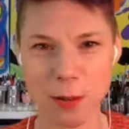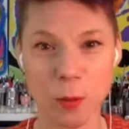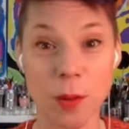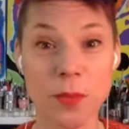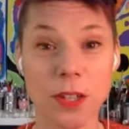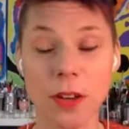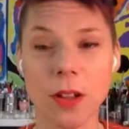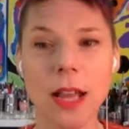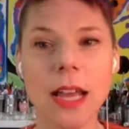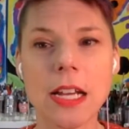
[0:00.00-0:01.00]
was
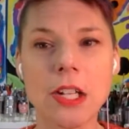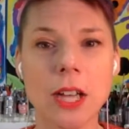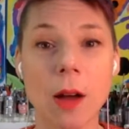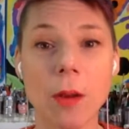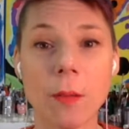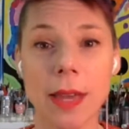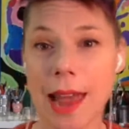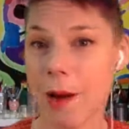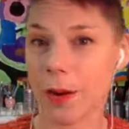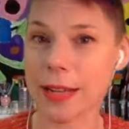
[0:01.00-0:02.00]
whimsical. Shall we
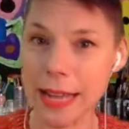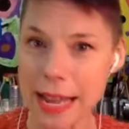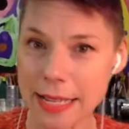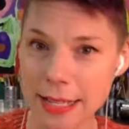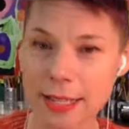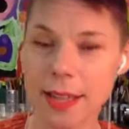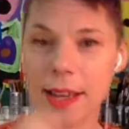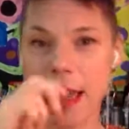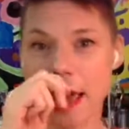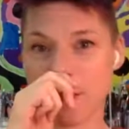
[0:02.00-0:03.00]
meet our guest?
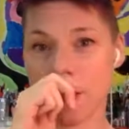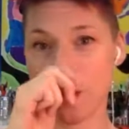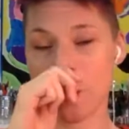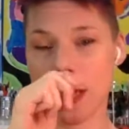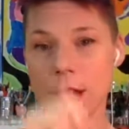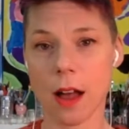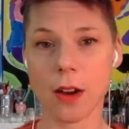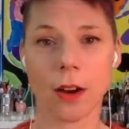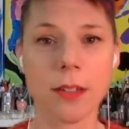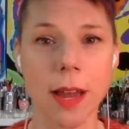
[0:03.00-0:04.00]
Every week
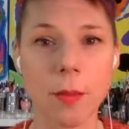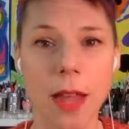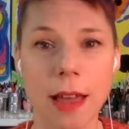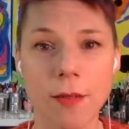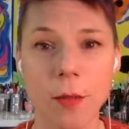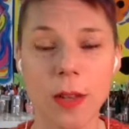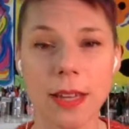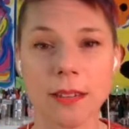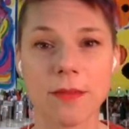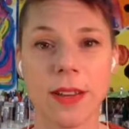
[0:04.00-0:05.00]
on Art Time Live,
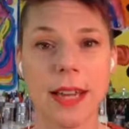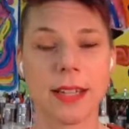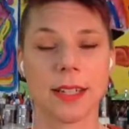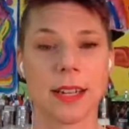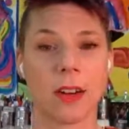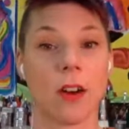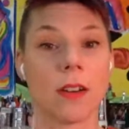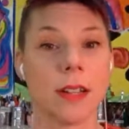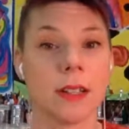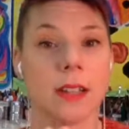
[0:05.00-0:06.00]
we invite an
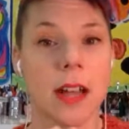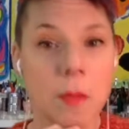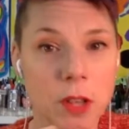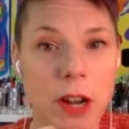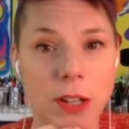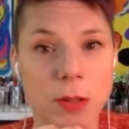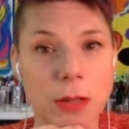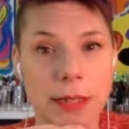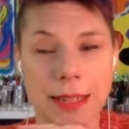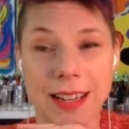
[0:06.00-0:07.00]
artist to come talk
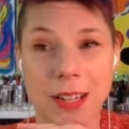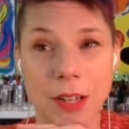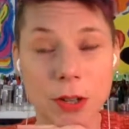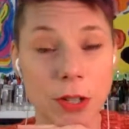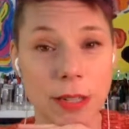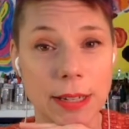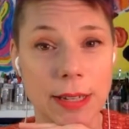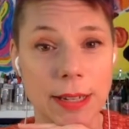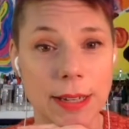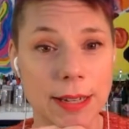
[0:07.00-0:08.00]
to us, and
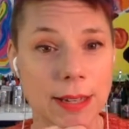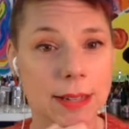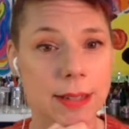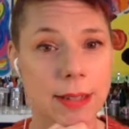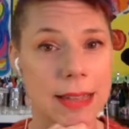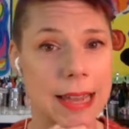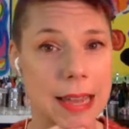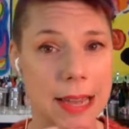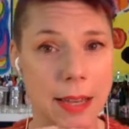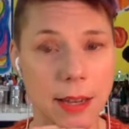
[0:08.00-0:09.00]
usually it is
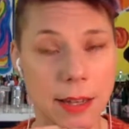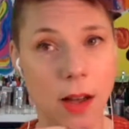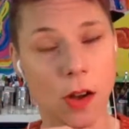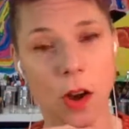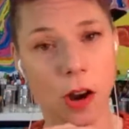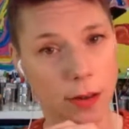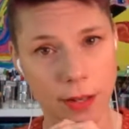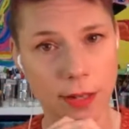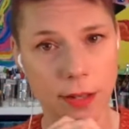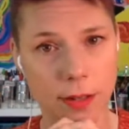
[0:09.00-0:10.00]
a young
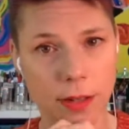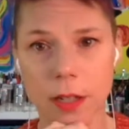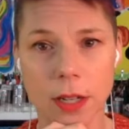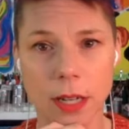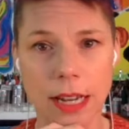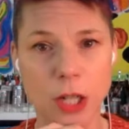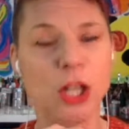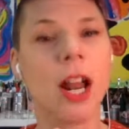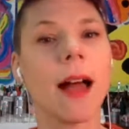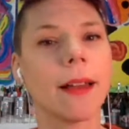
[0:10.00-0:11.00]
artist, a
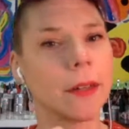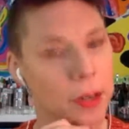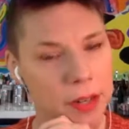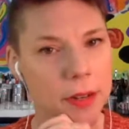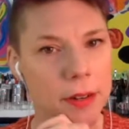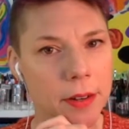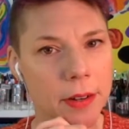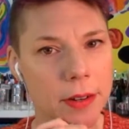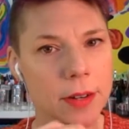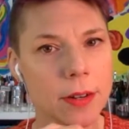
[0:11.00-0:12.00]
child,
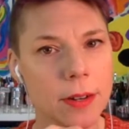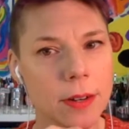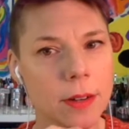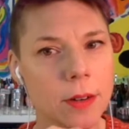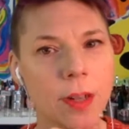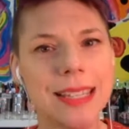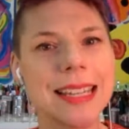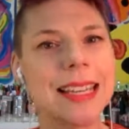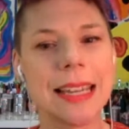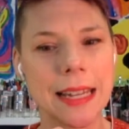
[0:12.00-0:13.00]
or
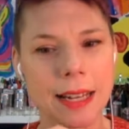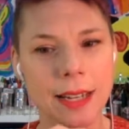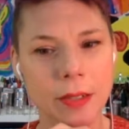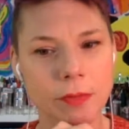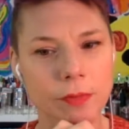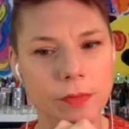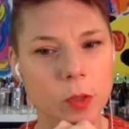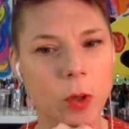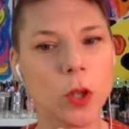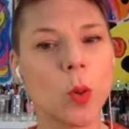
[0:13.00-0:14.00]
teen,
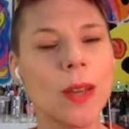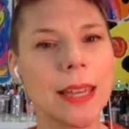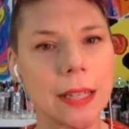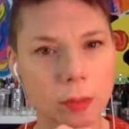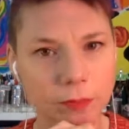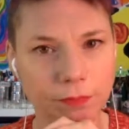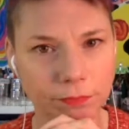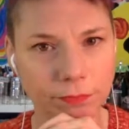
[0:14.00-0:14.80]
or tween.